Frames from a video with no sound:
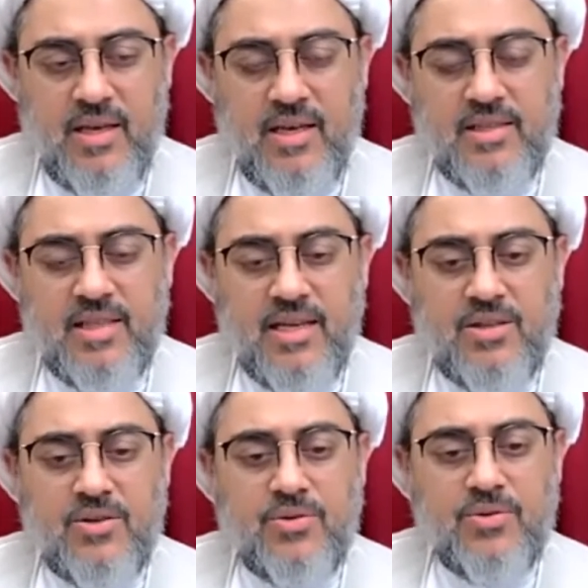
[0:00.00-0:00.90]
is
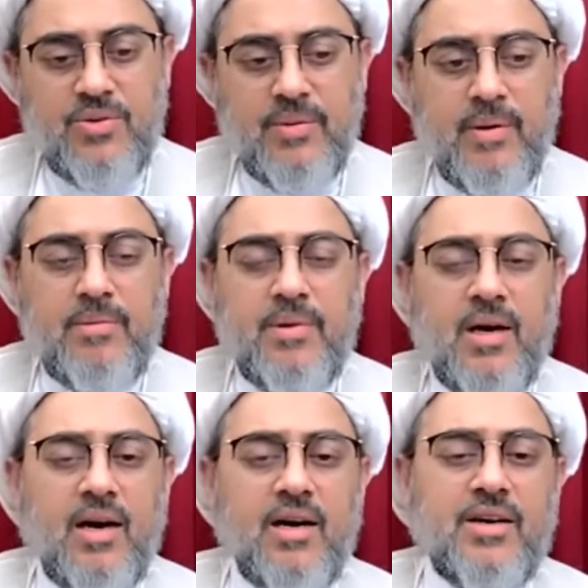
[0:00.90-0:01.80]
that you remember
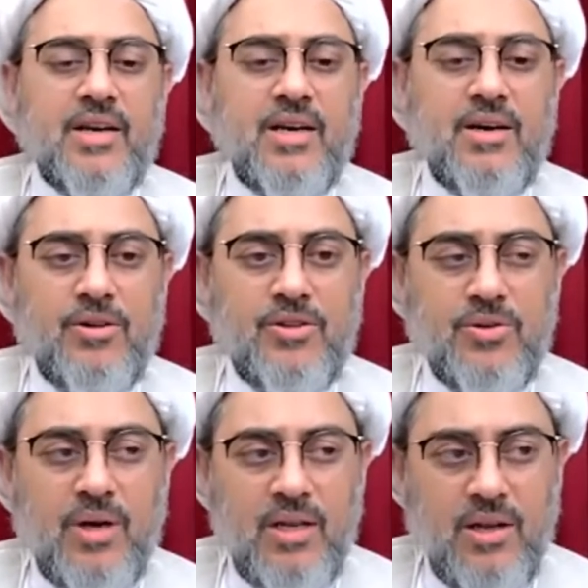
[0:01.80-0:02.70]
Akhirah
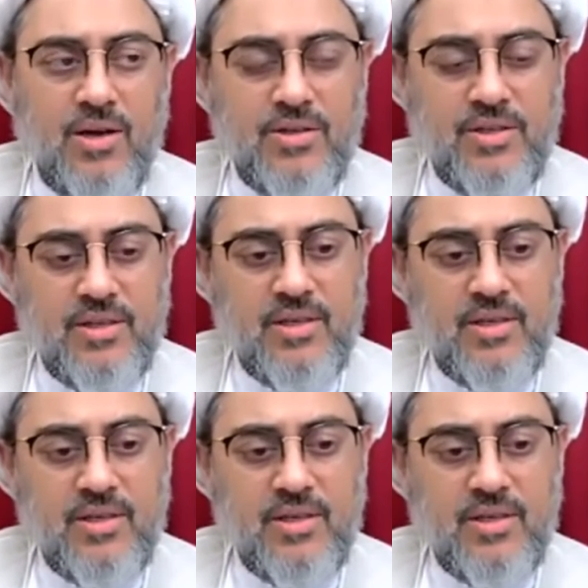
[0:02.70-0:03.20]
also a lot.